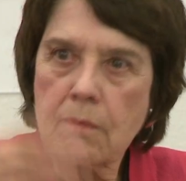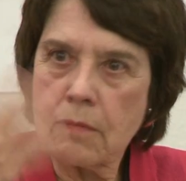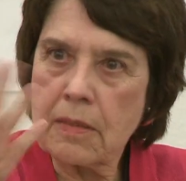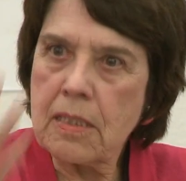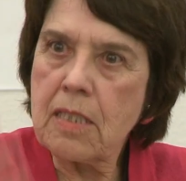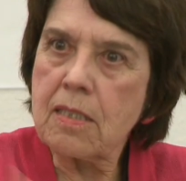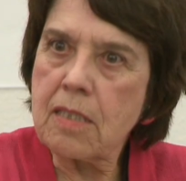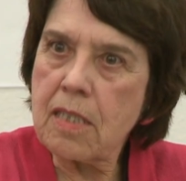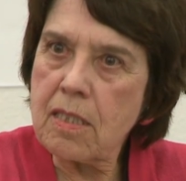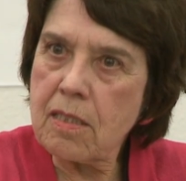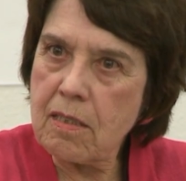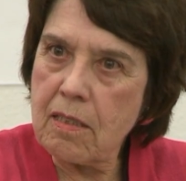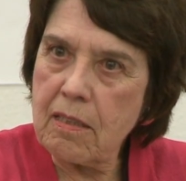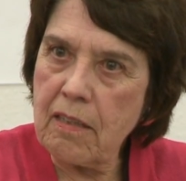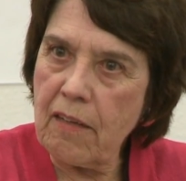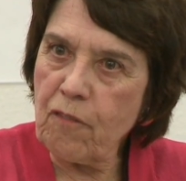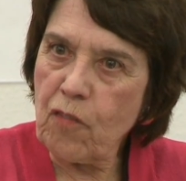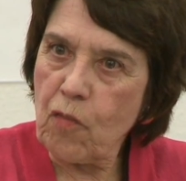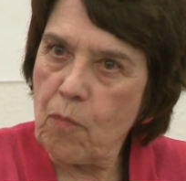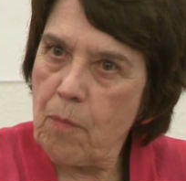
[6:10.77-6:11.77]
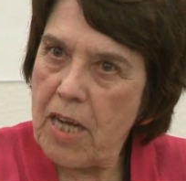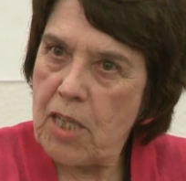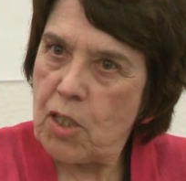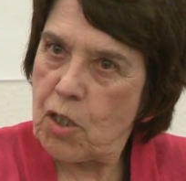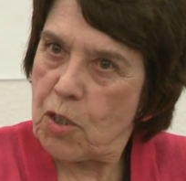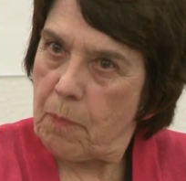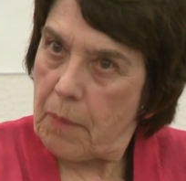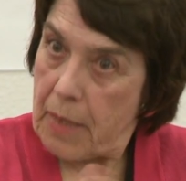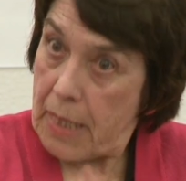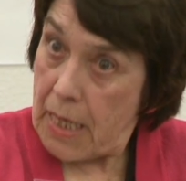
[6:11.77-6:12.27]
consistent
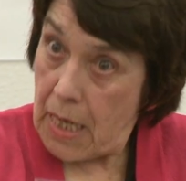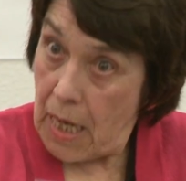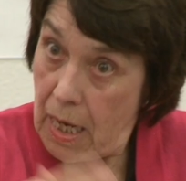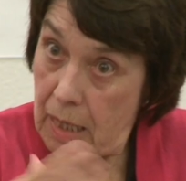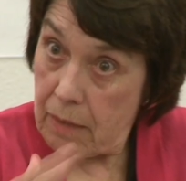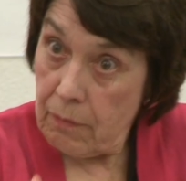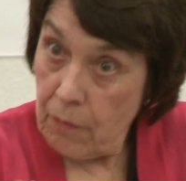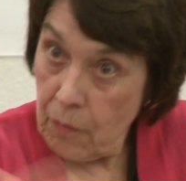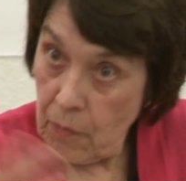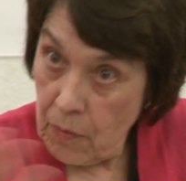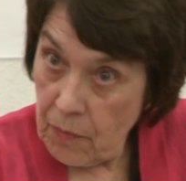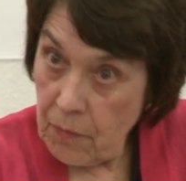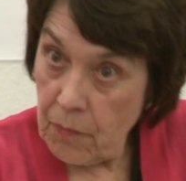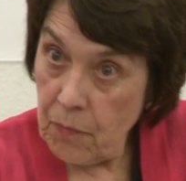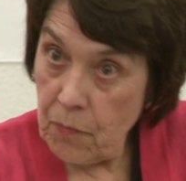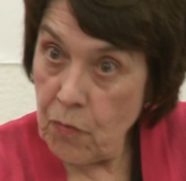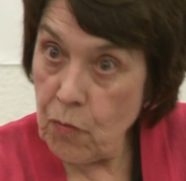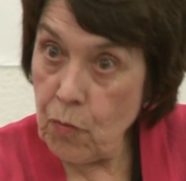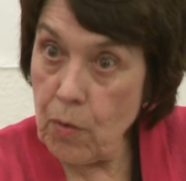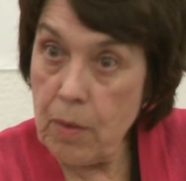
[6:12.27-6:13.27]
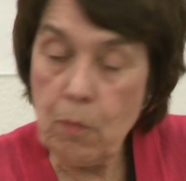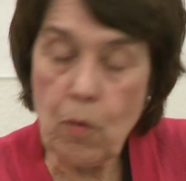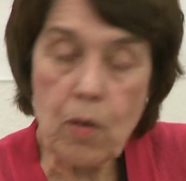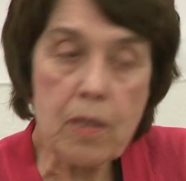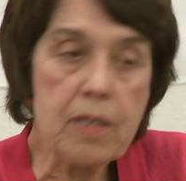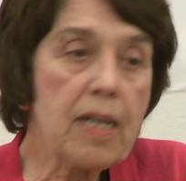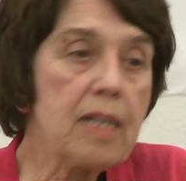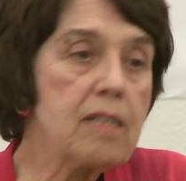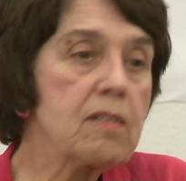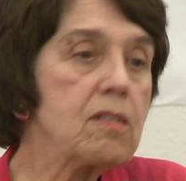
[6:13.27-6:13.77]
information, but he had 3
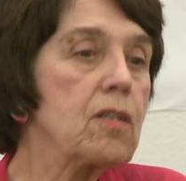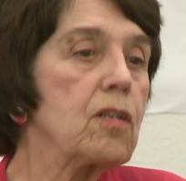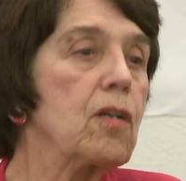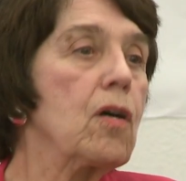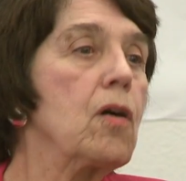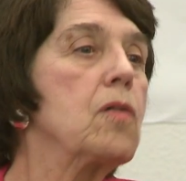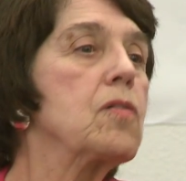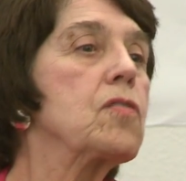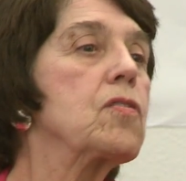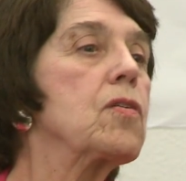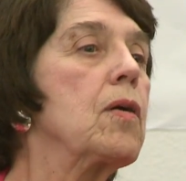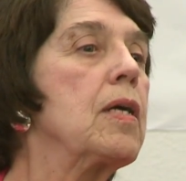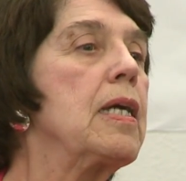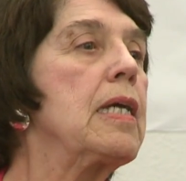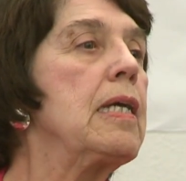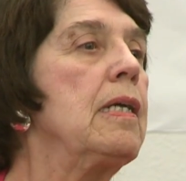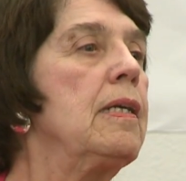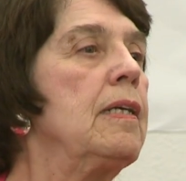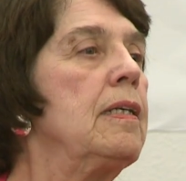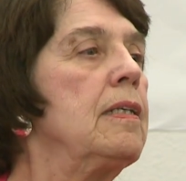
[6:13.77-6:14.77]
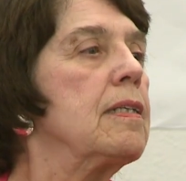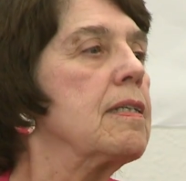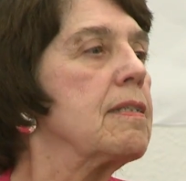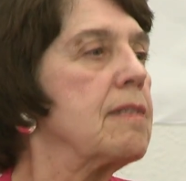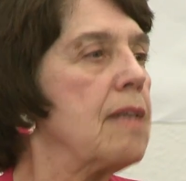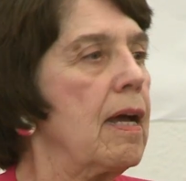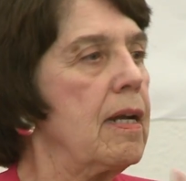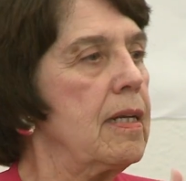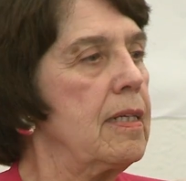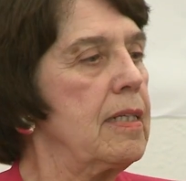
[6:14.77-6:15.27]
more days to go. So he
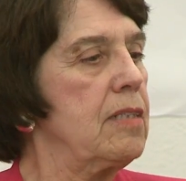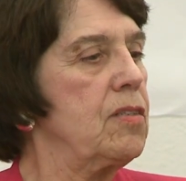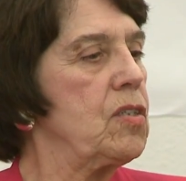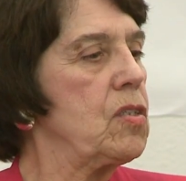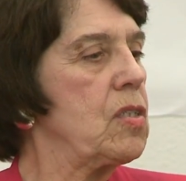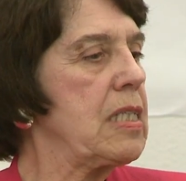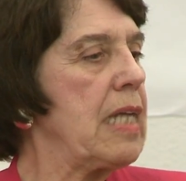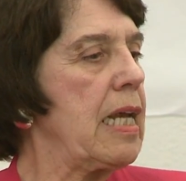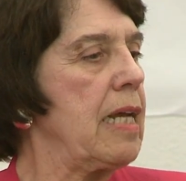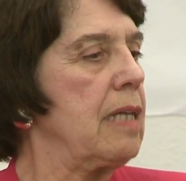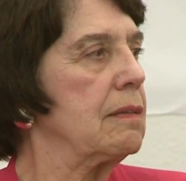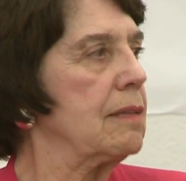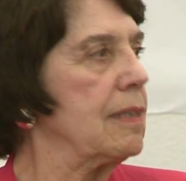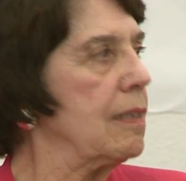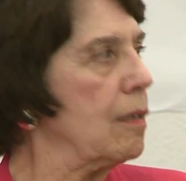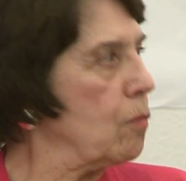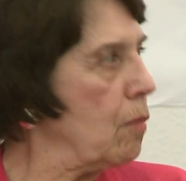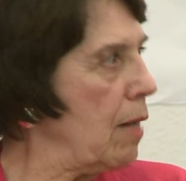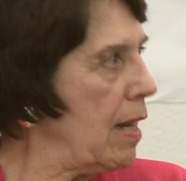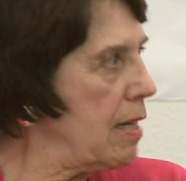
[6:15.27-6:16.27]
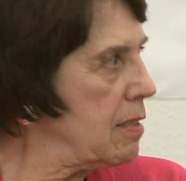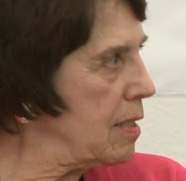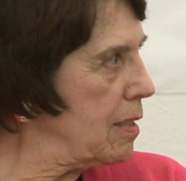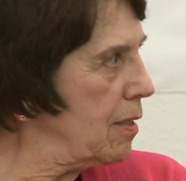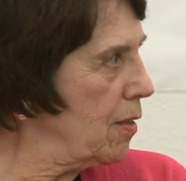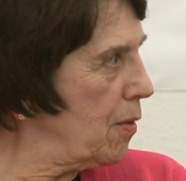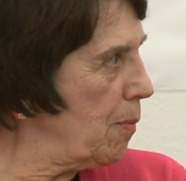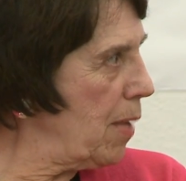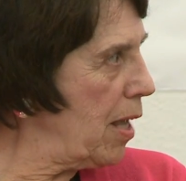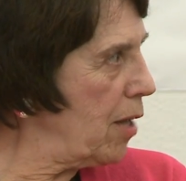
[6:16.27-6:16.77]
decided he'd just take a little rest
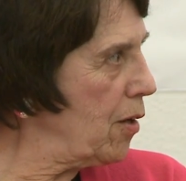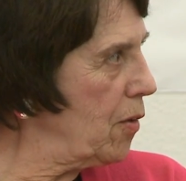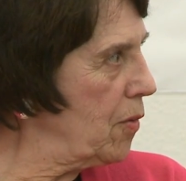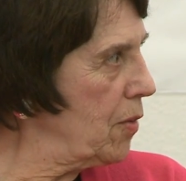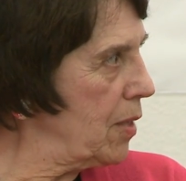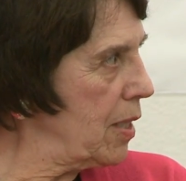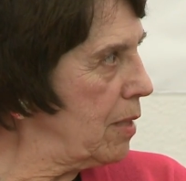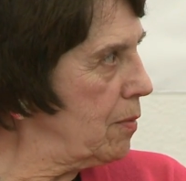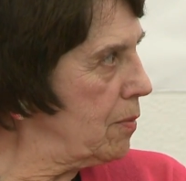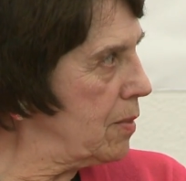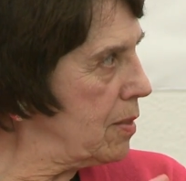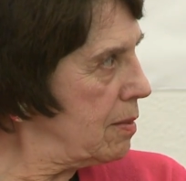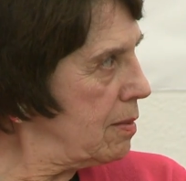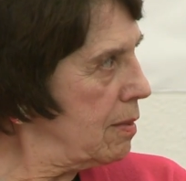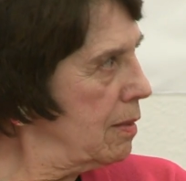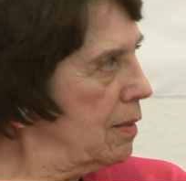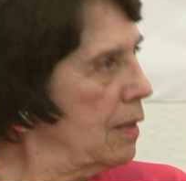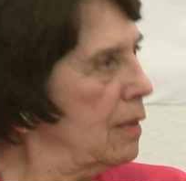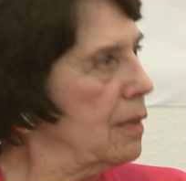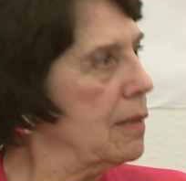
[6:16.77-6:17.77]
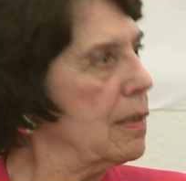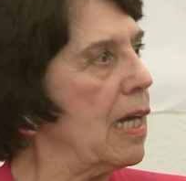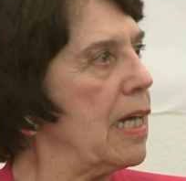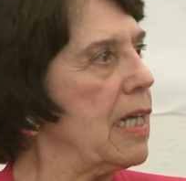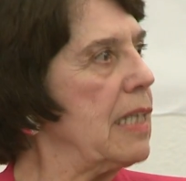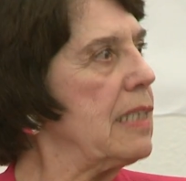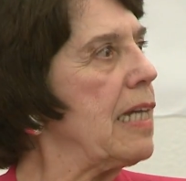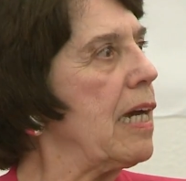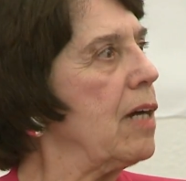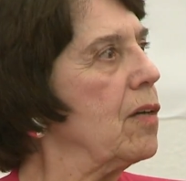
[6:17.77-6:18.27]
in the meadow, and he was
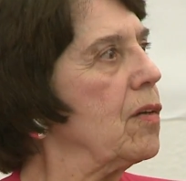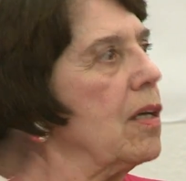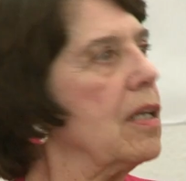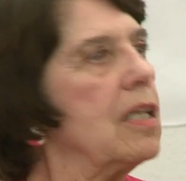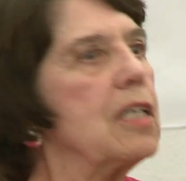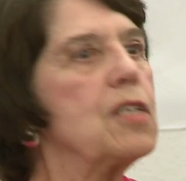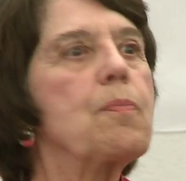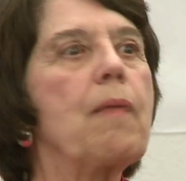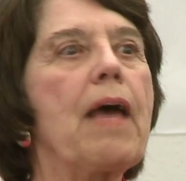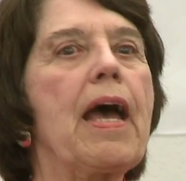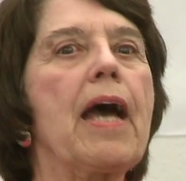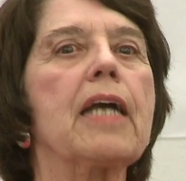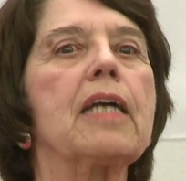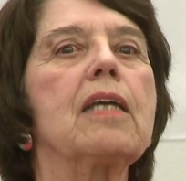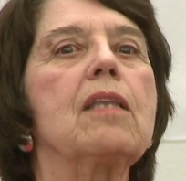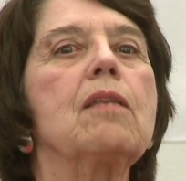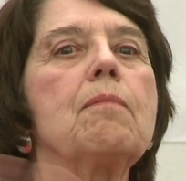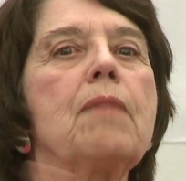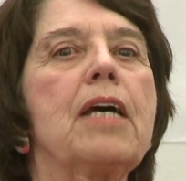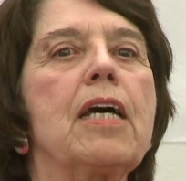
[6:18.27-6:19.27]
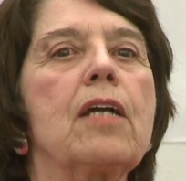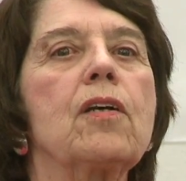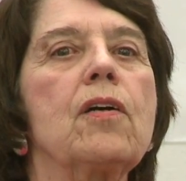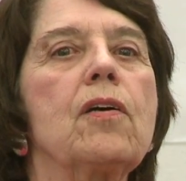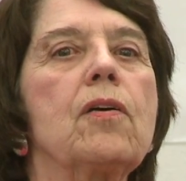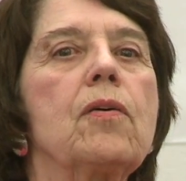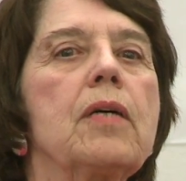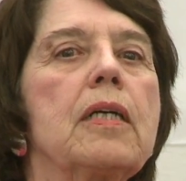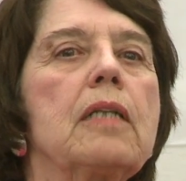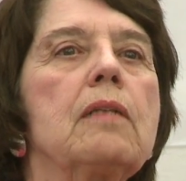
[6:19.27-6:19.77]
lying down on his back in the
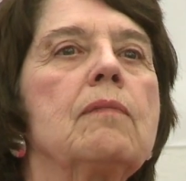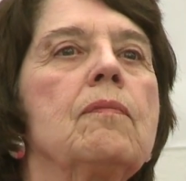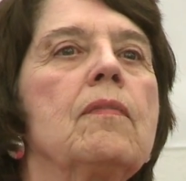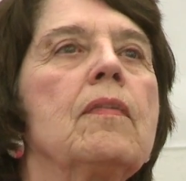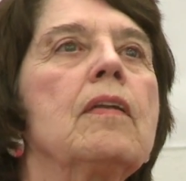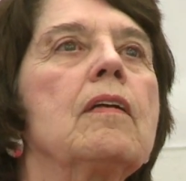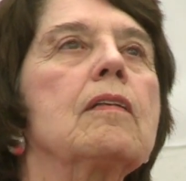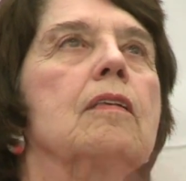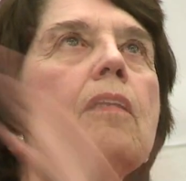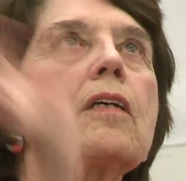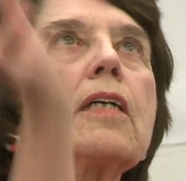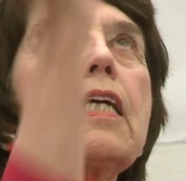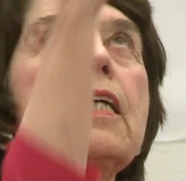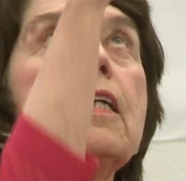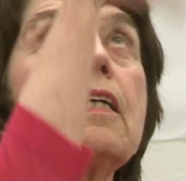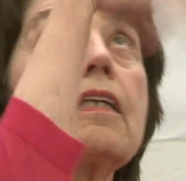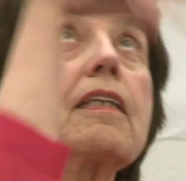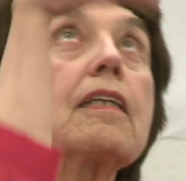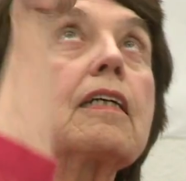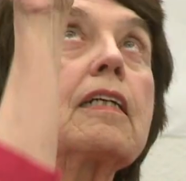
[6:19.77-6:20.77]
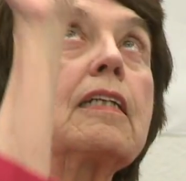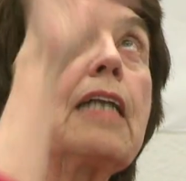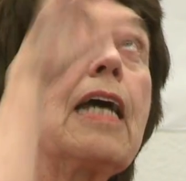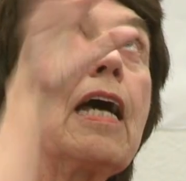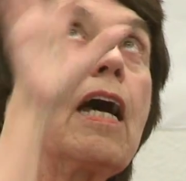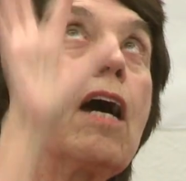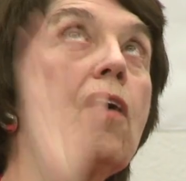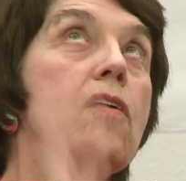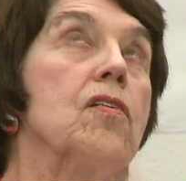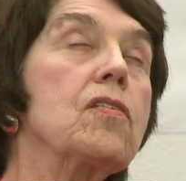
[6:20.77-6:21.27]
meadow and looking at the
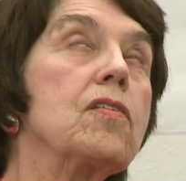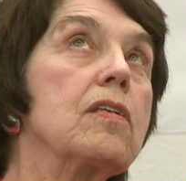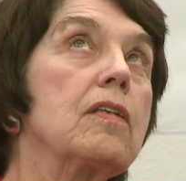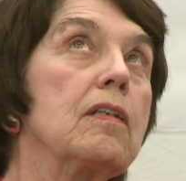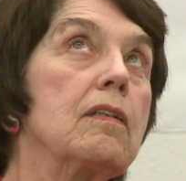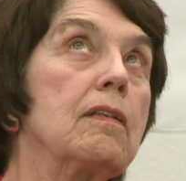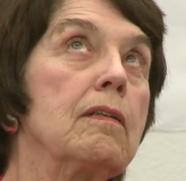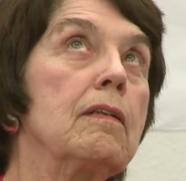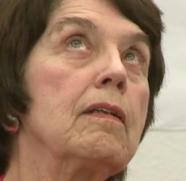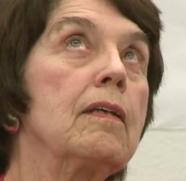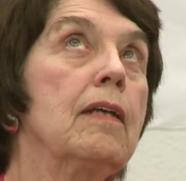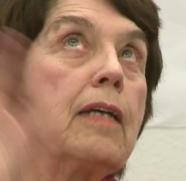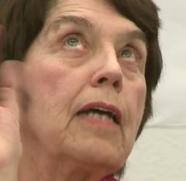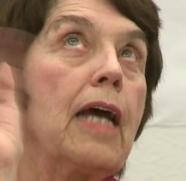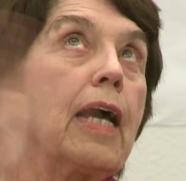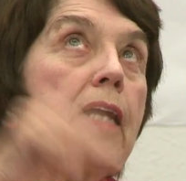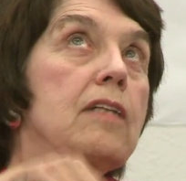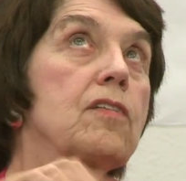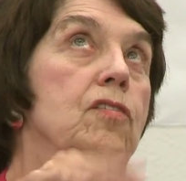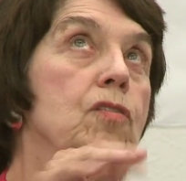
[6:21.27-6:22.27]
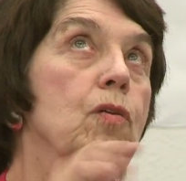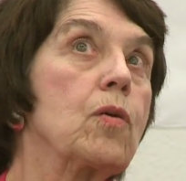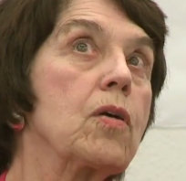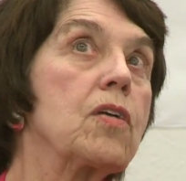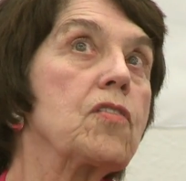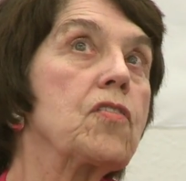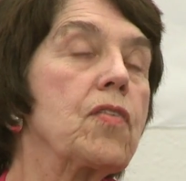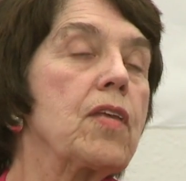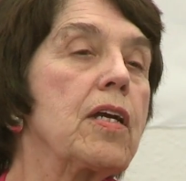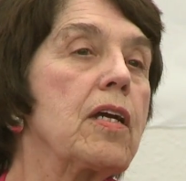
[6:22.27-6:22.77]
clouds, and had his
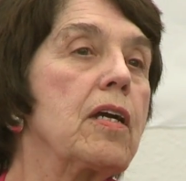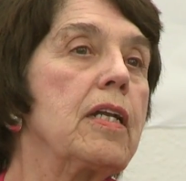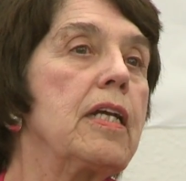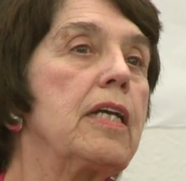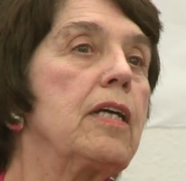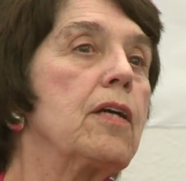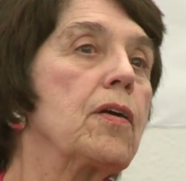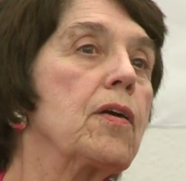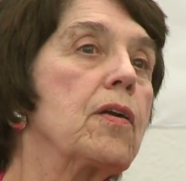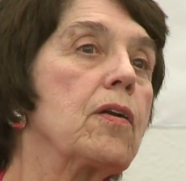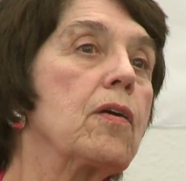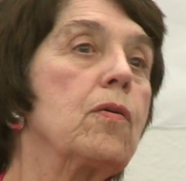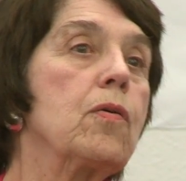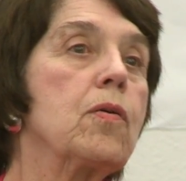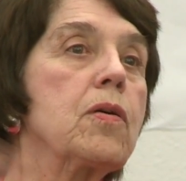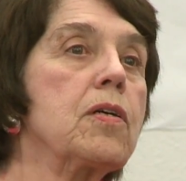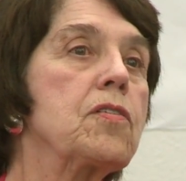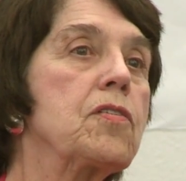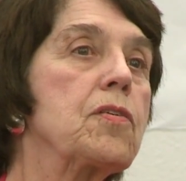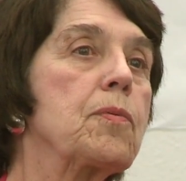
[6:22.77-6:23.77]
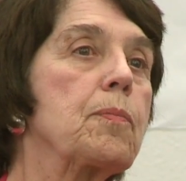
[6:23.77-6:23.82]
horse there, and he heard a horse